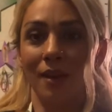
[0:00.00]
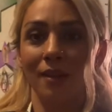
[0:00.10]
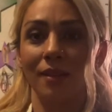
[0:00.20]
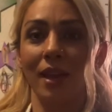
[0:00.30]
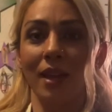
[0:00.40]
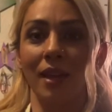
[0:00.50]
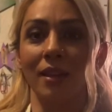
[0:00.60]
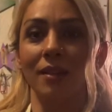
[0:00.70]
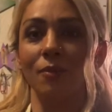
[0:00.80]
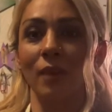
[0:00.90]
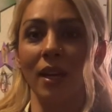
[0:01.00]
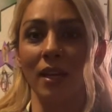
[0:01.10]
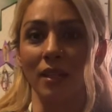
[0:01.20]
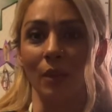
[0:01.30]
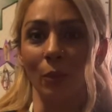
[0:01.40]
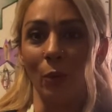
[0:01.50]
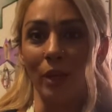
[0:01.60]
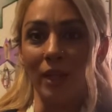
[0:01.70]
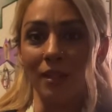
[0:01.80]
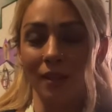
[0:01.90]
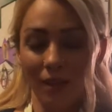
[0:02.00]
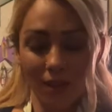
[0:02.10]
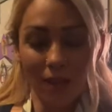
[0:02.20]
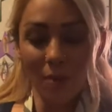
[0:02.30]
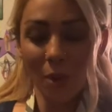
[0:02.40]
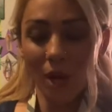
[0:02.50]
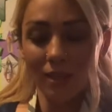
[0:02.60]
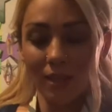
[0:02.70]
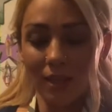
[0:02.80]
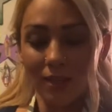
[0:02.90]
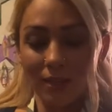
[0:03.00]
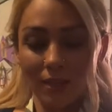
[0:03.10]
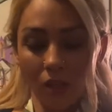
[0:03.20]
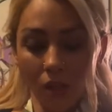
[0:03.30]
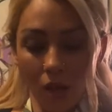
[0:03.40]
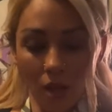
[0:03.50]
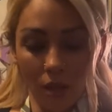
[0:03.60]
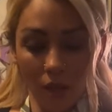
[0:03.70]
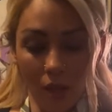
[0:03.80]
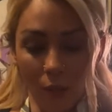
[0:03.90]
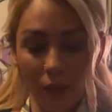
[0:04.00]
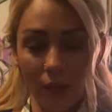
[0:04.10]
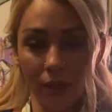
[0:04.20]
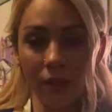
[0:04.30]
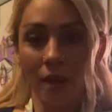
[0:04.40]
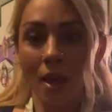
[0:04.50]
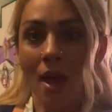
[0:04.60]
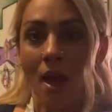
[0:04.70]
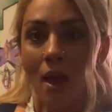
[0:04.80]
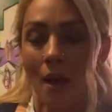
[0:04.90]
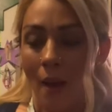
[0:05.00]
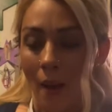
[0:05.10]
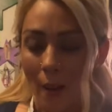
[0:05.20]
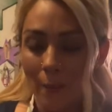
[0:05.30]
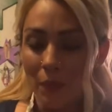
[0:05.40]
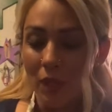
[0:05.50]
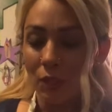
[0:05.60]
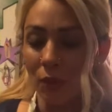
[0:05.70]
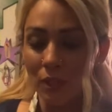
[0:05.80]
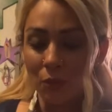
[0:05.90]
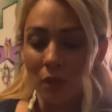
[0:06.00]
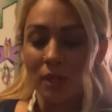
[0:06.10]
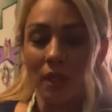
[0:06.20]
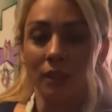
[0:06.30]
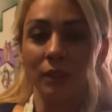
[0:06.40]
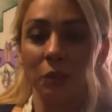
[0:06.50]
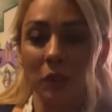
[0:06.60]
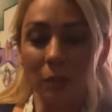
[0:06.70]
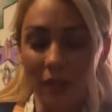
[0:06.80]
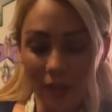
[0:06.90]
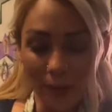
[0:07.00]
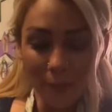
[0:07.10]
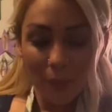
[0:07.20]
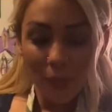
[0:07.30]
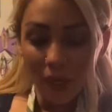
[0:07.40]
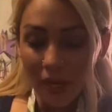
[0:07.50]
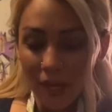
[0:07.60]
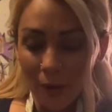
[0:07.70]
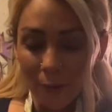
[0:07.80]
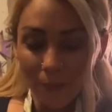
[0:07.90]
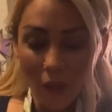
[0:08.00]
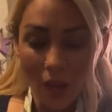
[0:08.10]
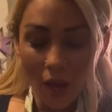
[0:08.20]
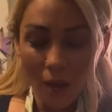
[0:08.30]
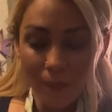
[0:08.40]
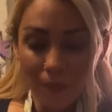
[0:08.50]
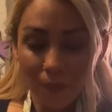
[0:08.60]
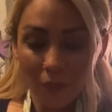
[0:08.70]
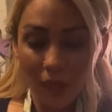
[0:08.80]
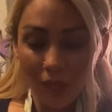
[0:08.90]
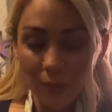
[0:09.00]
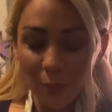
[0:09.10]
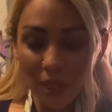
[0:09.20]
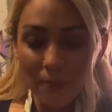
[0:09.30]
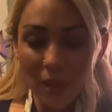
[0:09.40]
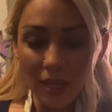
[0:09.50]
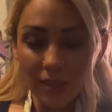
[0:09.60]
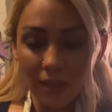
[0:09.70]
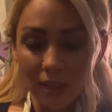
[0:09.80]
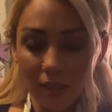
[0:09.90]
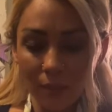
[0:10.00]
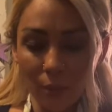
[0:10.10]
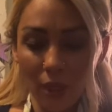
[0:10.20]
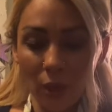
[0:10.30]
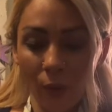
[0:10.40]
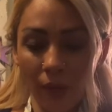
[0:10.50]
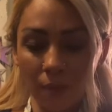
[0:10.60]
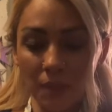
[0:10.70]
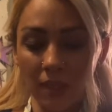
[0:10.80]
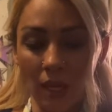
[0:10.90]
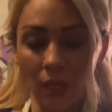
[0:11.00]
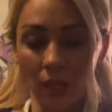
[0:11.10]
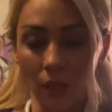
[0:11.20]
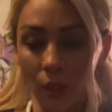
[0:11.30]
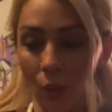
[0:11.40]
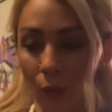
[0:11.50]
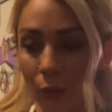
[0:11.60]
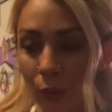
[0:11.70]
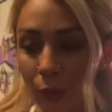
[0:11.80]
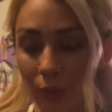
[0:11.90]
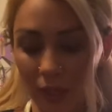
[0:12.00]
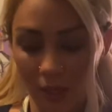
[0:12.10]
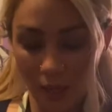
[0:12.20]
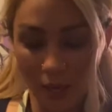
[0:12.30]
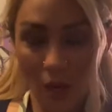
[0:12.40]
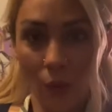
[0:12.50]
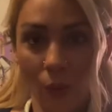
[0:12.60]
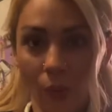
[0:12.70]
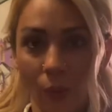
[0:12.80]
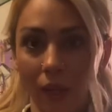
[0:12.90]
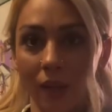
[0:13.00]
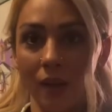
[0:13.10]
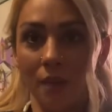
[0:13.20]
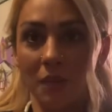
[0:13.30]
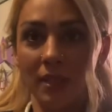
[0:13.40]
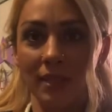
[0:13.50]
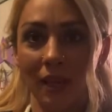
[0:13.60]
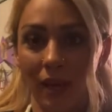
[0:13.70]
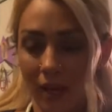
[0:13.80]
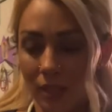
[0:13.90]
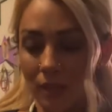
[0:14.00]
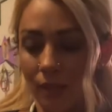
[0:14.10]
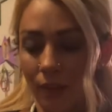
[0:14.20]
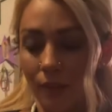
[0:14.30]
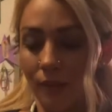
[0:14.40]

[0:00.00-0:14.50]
getting ready in the morning, that process along a lot quicker. So I just wanted to talk a little bit about that. But anyhow, it's pretty basic and pretty quick. I'm just kind of going to go through it real quick. This tie I just got